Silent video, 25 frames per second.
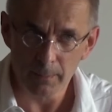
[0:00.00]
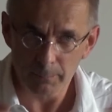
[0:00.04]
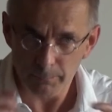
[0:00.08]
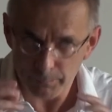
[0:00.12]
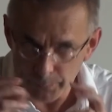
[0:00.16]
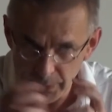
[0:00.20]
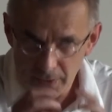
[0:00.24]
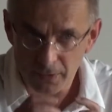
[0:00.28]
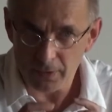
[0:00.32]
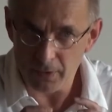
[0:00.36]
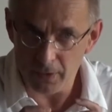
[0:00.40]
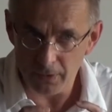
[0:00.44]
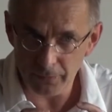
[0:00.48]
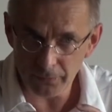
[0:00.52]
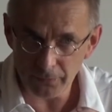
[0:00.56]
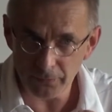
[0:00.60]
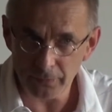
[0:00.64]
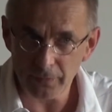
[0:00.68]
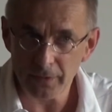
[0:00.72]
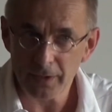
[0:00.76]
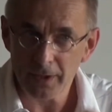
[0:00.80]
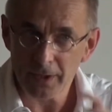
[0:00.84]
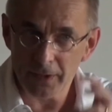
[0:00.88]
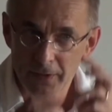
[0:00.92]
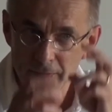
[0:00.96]
Because
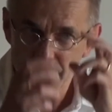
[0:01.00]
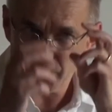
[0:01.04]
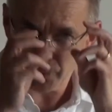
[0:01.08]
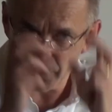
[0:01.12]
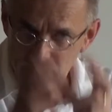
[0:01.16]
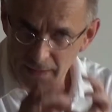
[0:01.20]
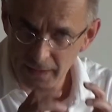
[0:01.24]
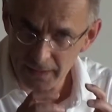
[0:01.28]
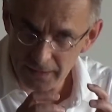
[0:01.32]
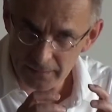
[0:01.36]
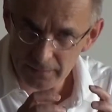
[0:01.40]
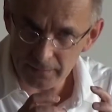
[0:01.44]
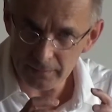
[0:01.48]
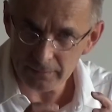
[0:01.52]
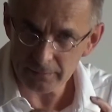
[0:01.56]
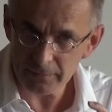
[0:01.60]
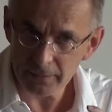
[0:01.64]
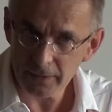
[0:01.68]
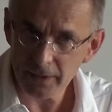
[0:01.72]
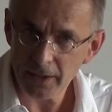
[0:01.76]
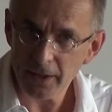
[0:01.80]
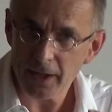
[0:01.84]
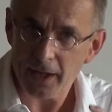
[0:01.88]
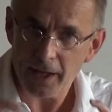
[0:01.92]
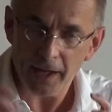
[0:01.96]
state
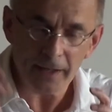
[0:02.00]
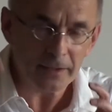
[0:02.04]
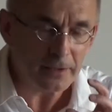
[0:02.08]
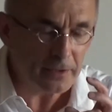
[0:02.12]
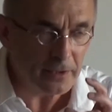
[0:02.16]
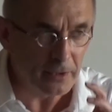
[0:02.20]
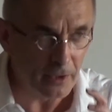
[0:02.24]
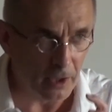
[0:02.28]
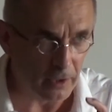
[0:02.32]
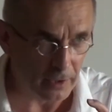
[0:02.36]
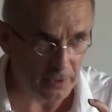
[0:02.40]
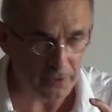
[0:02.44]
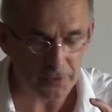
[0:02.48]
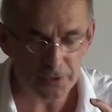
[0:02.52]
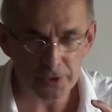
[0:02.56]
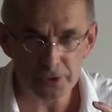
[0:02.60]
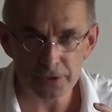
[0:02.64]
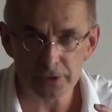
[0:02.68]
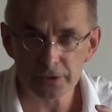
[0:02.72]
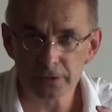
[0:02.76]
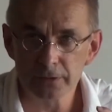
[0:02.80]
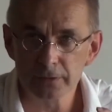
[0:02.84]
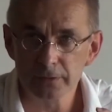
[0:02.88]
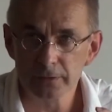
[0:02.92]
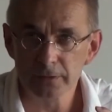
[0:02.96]
and
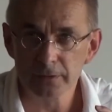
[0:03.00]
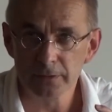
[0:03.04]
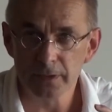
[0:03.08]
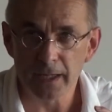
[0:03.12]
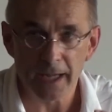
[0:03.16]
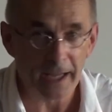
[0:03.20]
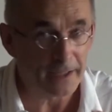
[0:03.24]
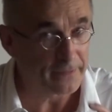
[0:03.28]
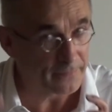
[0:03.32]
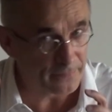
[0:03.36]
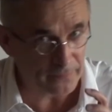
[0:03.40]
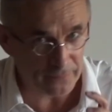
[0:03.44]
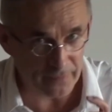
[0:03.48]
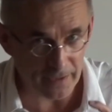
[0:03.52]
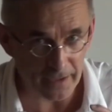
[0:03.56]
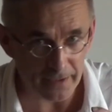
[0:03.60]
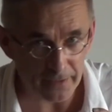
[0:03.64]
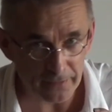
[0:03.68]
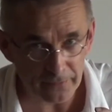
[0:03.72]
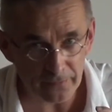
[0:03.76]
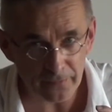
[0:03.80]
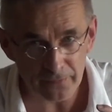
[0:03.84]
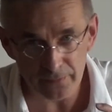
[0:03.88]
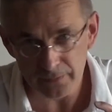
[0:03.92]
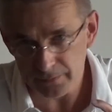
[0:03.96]
knowledge and
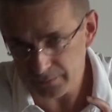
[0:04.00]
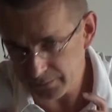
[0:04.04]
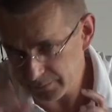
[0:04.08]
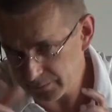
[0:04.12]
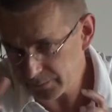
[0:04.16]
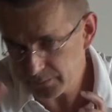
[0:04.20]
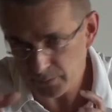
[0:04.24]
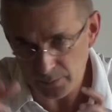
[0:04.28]
science